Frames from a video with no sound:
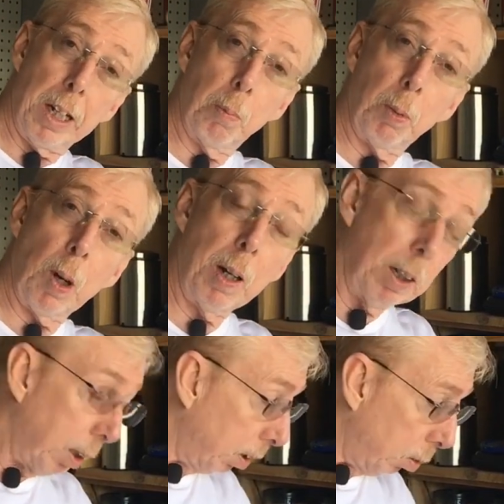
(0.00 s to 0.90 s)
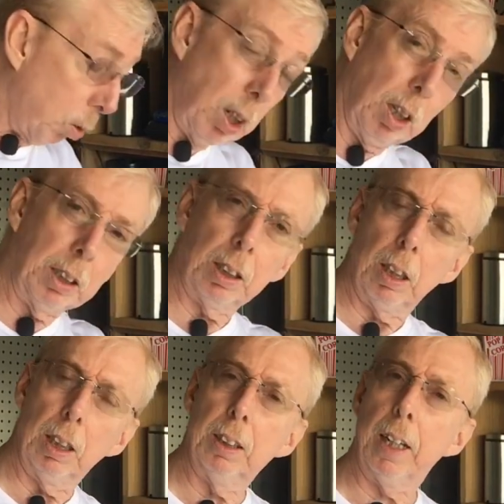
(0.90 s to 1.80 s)
a product. Well,
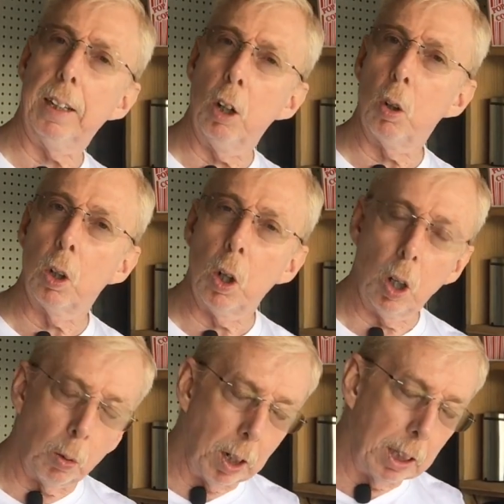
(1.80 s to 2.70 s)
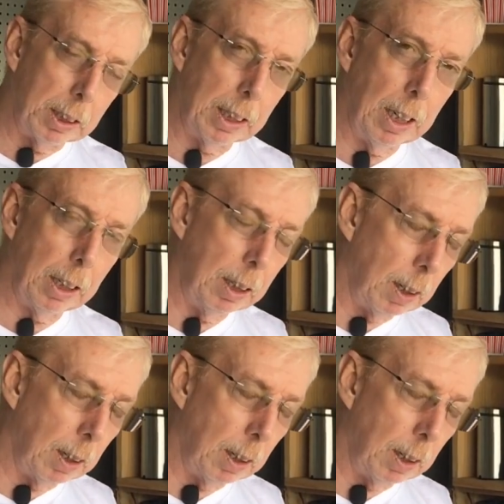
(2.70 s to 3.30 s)
let's take Coca-Cola. When I was a kid,